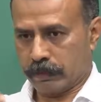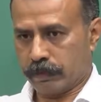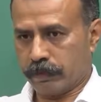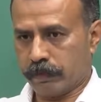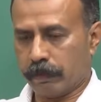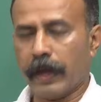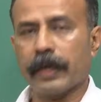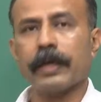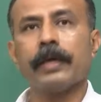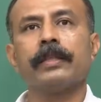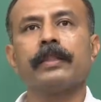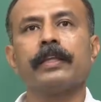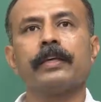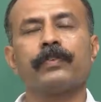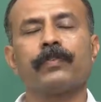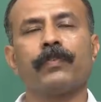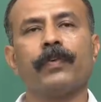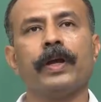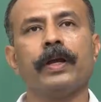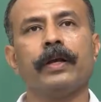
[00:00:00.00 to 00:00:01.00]
making
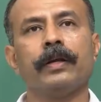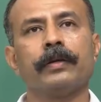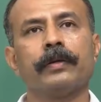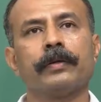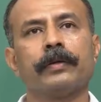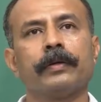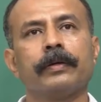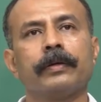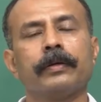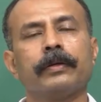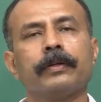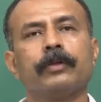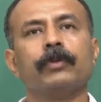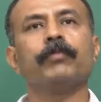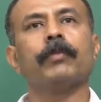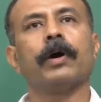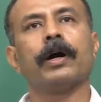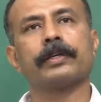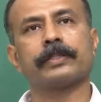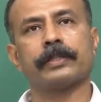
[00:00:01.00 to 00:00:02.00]
this field to
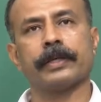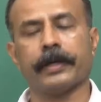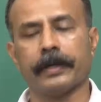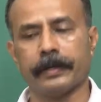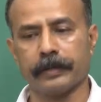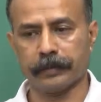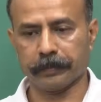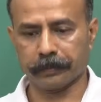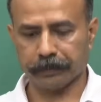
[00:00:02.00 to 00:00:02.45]
march ahead.